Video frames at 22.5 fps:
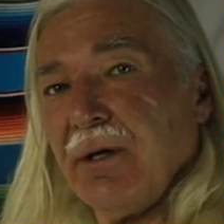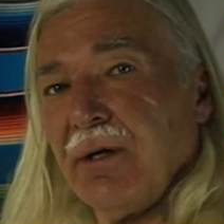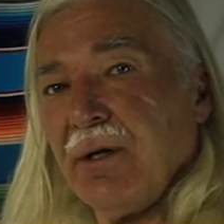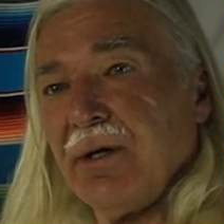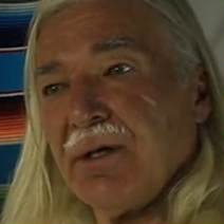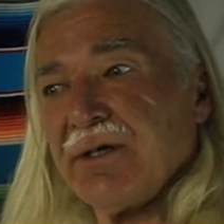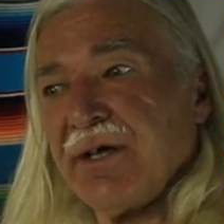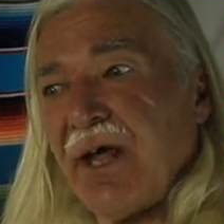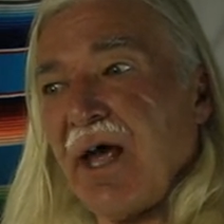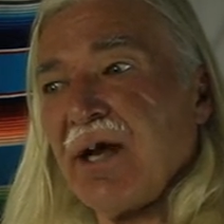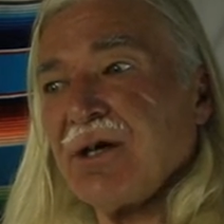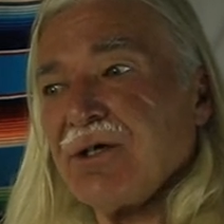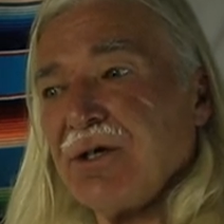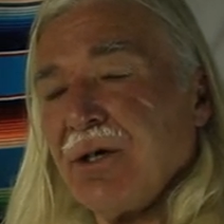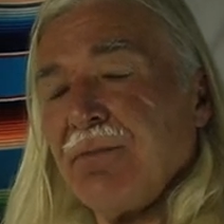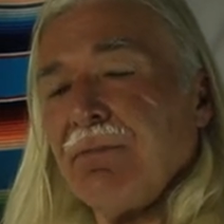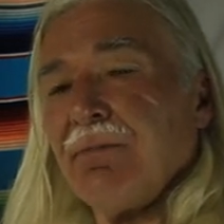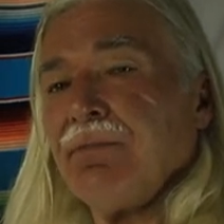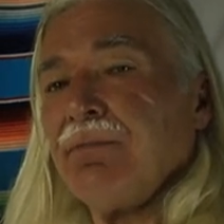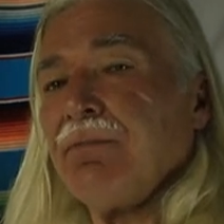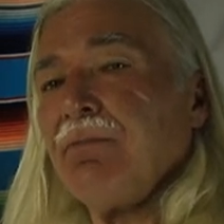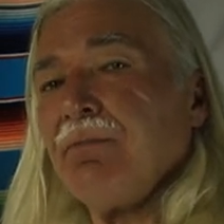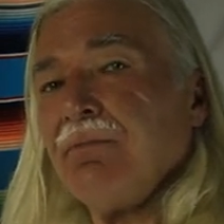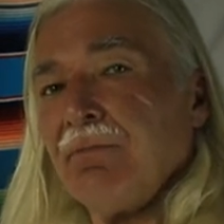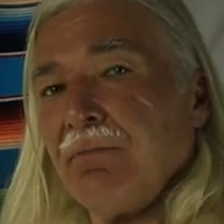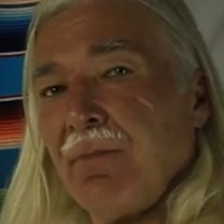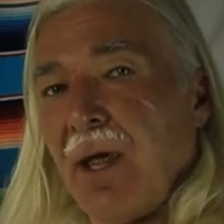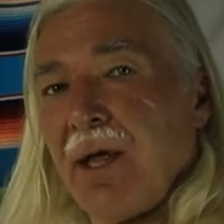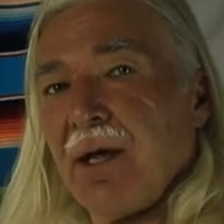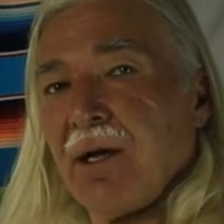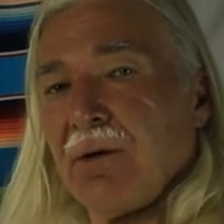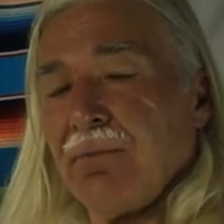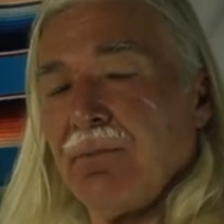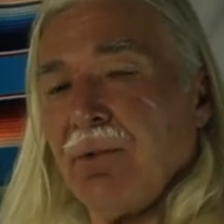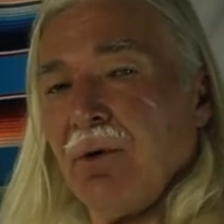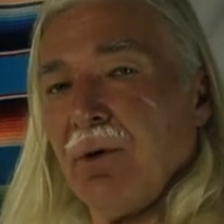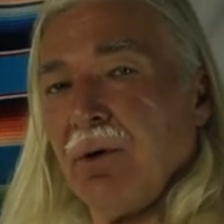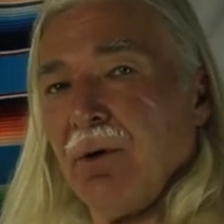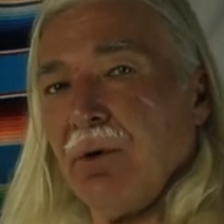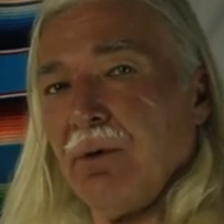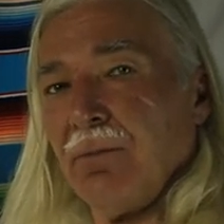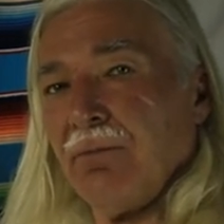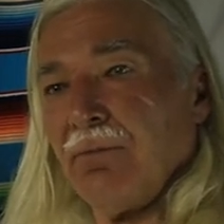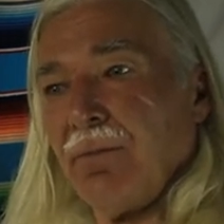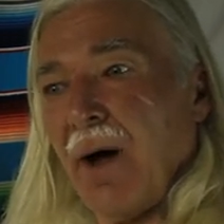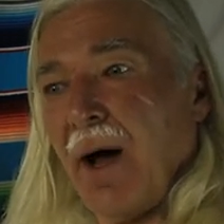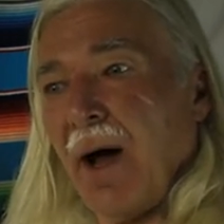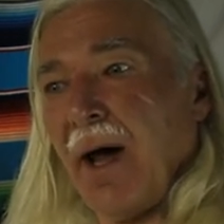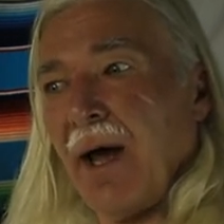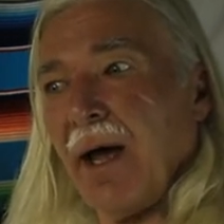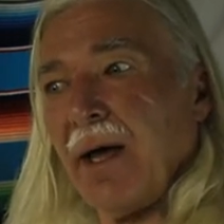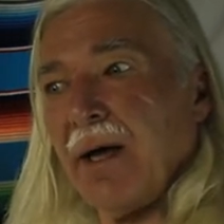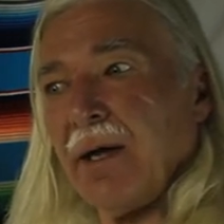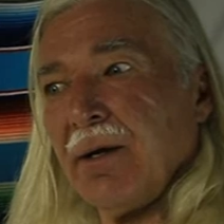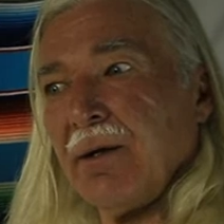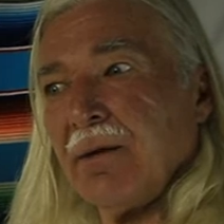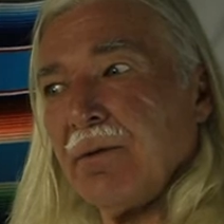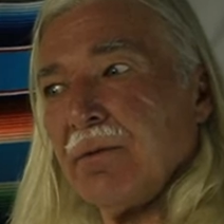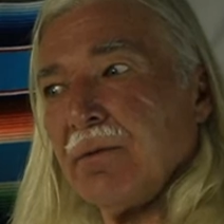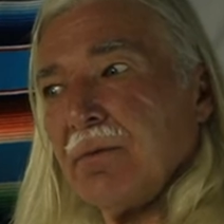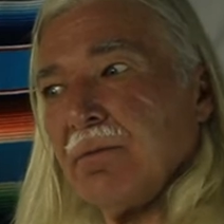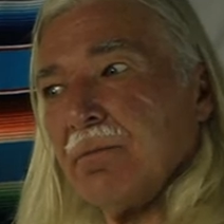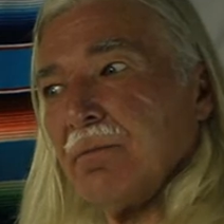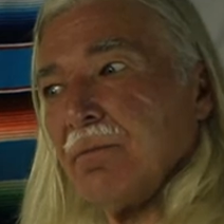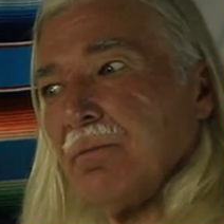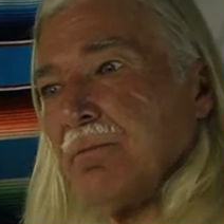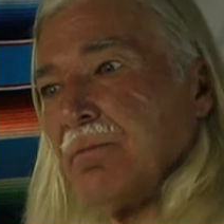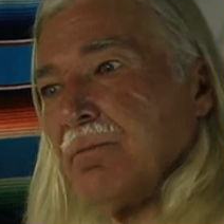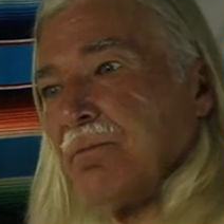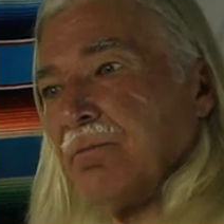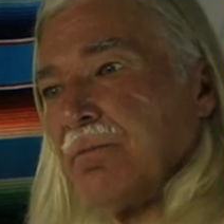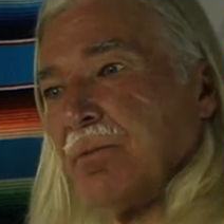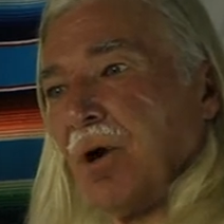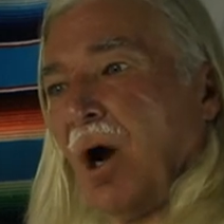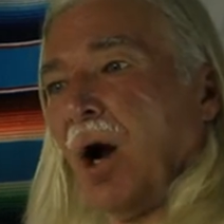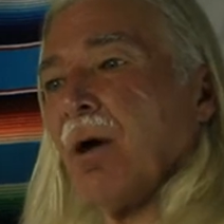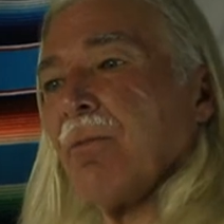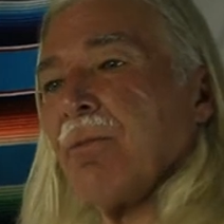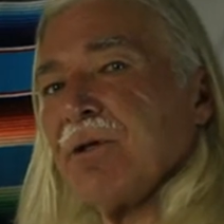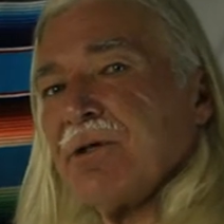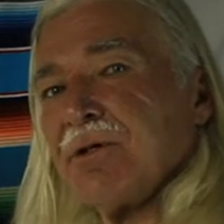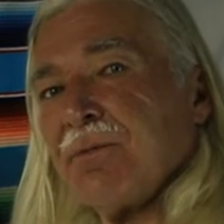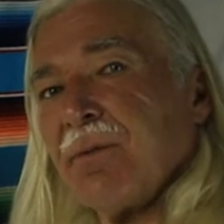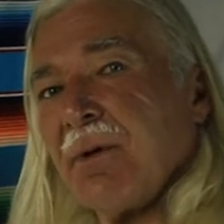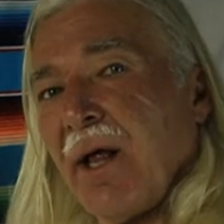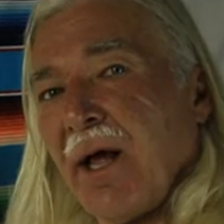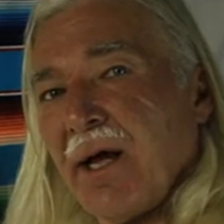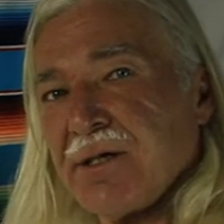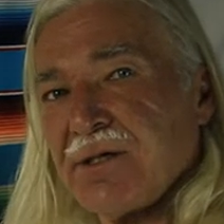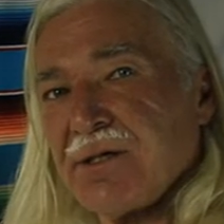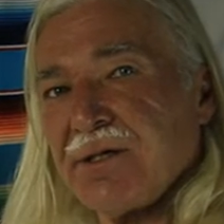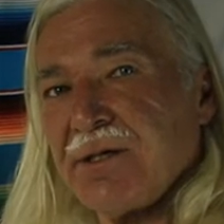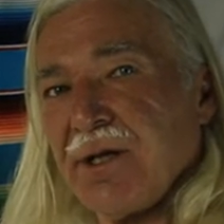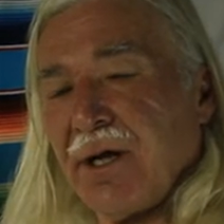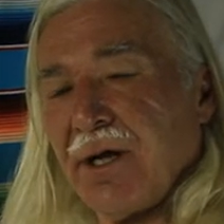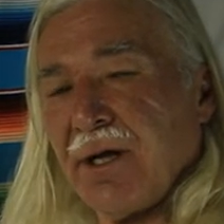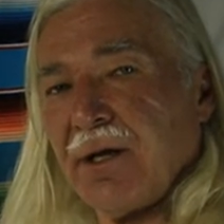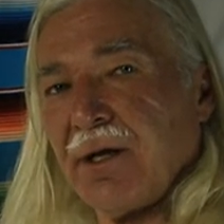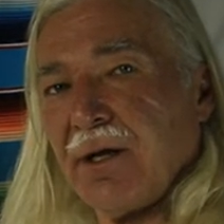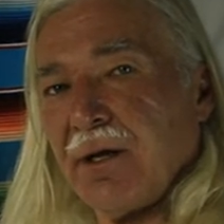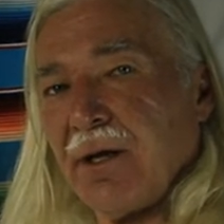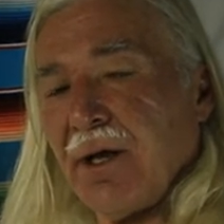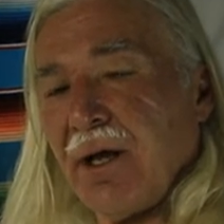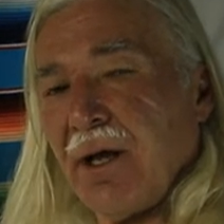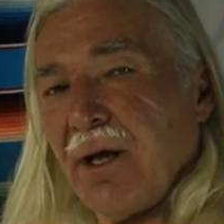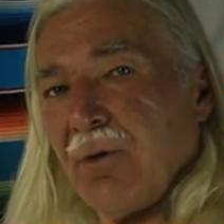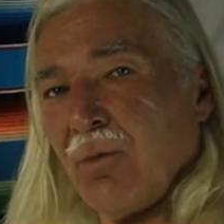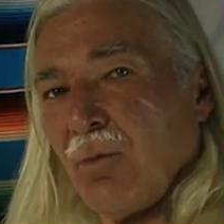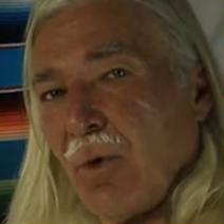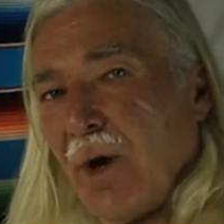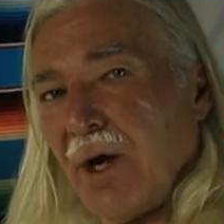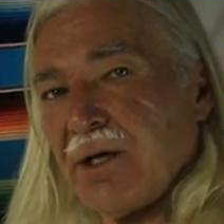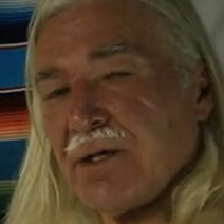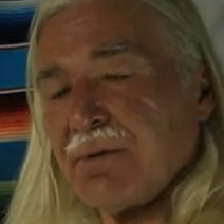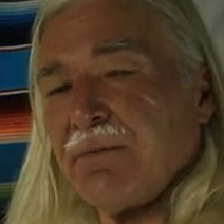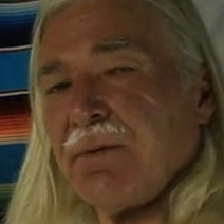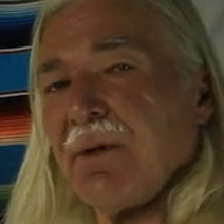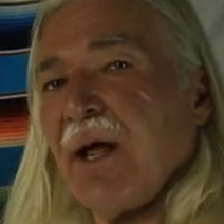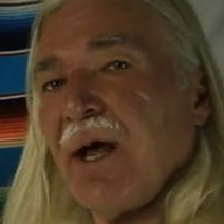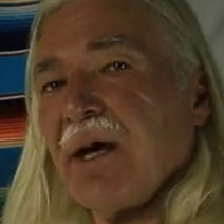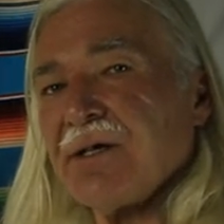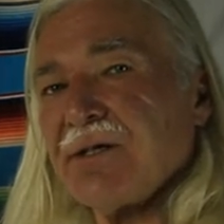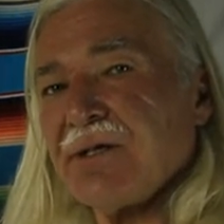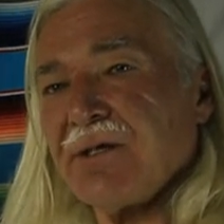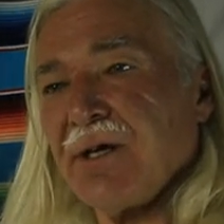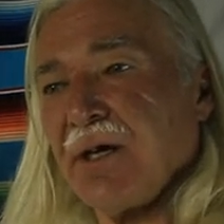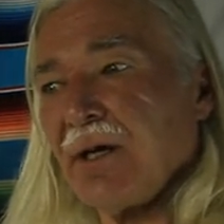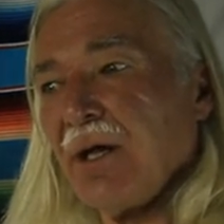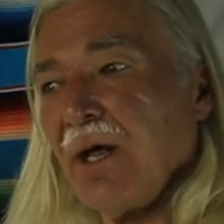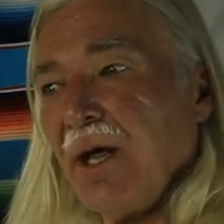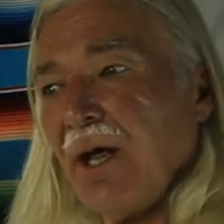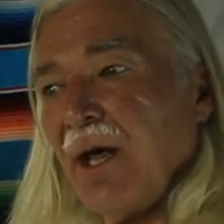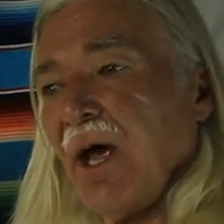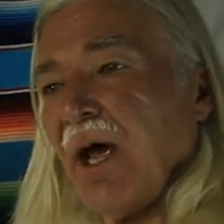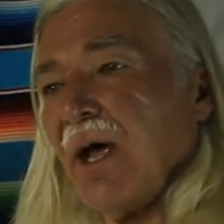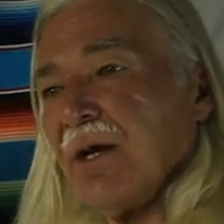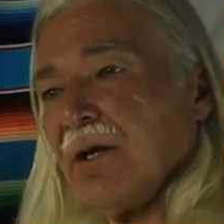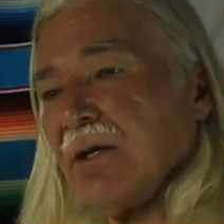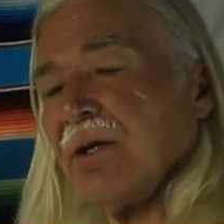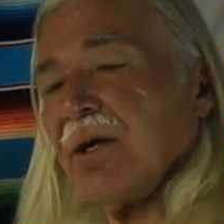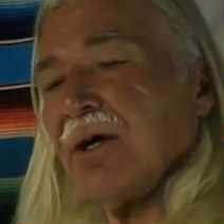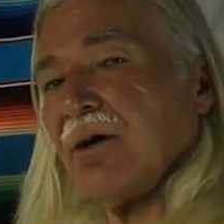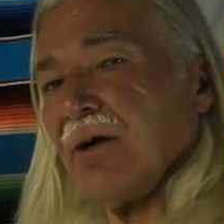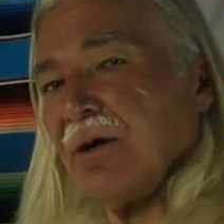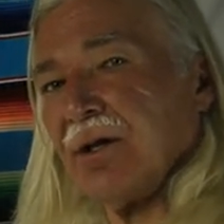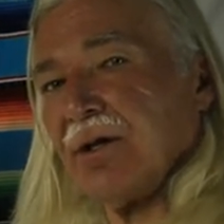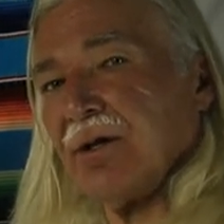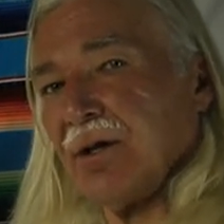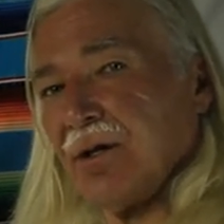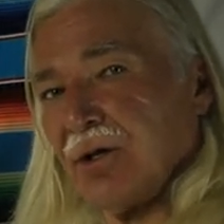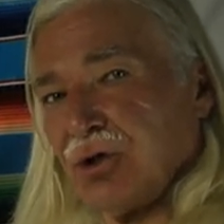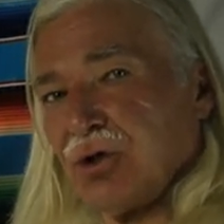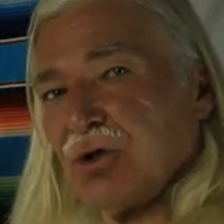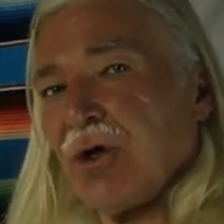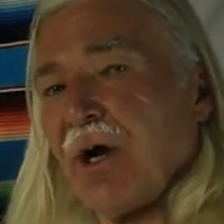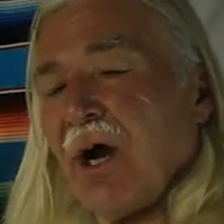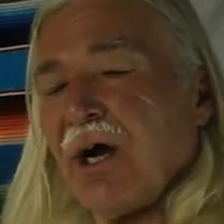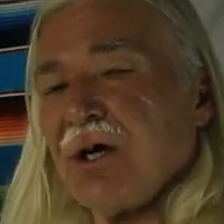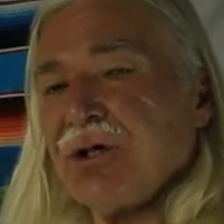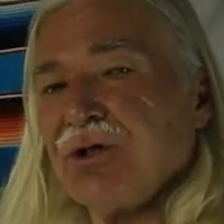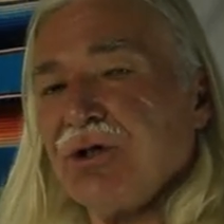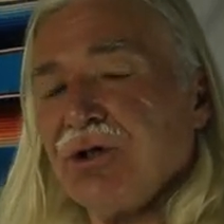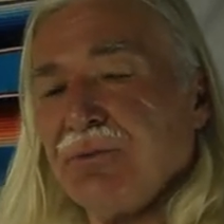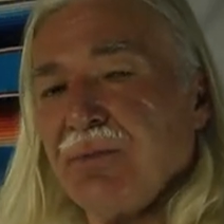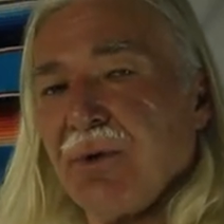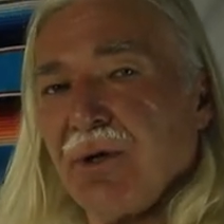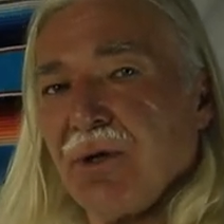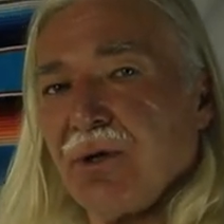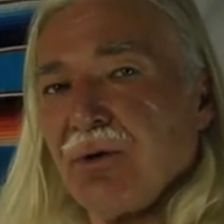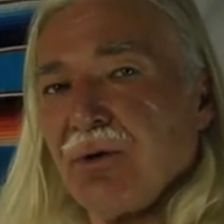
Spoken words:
is actually makeable by garbage plastic and waste plastic and literally the trash you've been